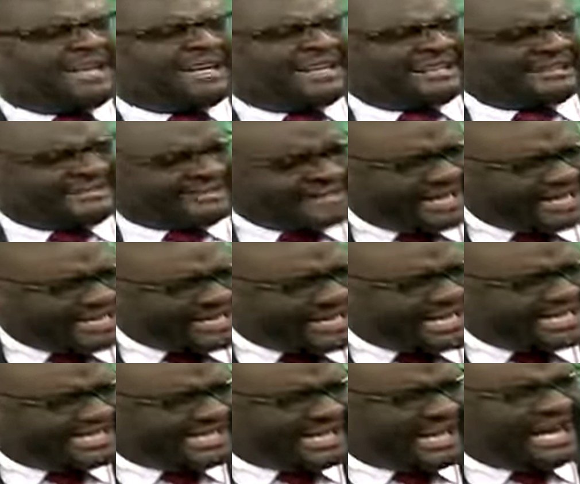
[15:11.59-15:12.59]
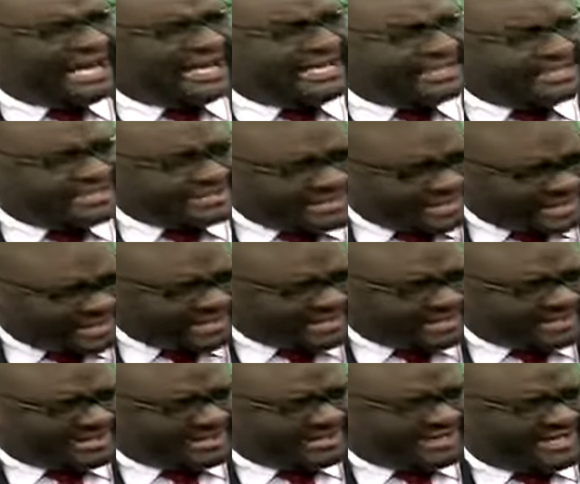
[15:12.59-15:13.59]
greatest
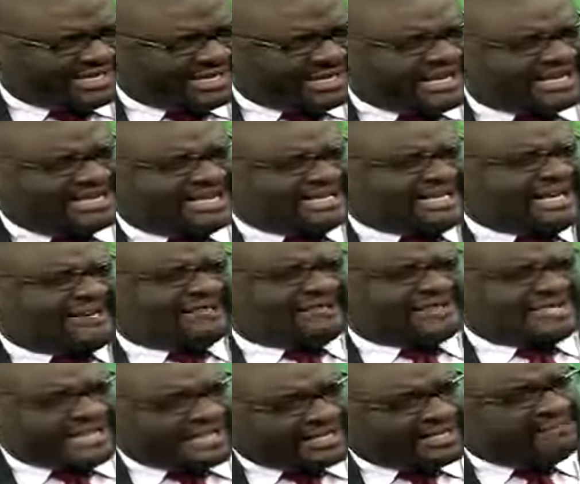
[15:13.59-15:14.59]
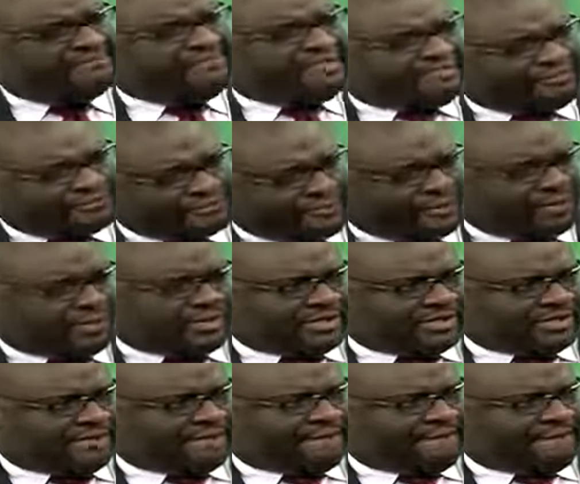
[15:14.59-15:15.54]
ideas that have taken me forward